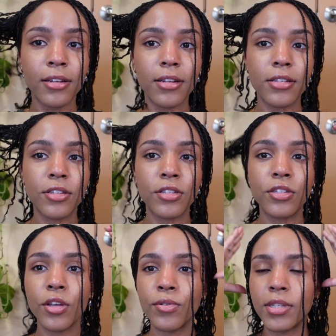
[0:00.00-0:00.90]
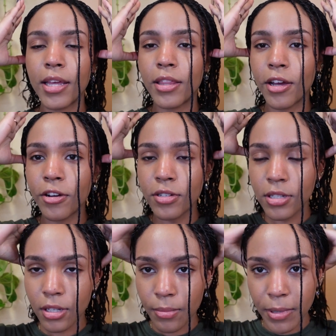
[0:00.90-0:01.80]
It's so sad. They are
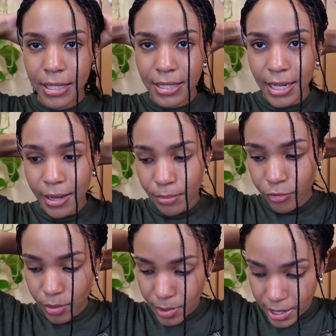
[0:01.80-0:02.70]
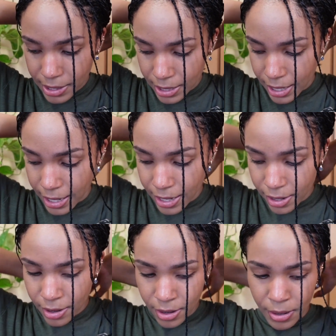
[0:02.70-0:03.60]
still a bit damp from last night,
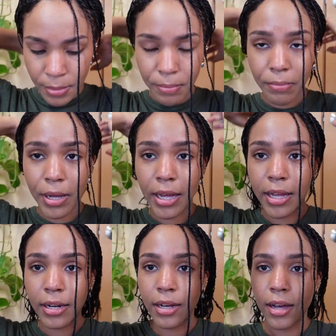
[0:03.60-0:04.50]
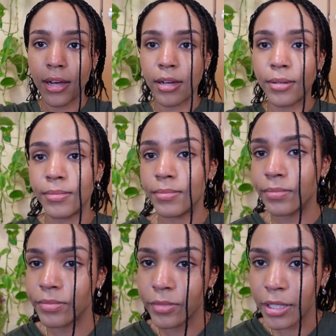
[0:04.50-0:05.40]
but
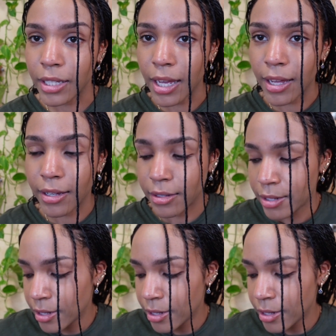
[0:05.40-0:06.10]
yeah.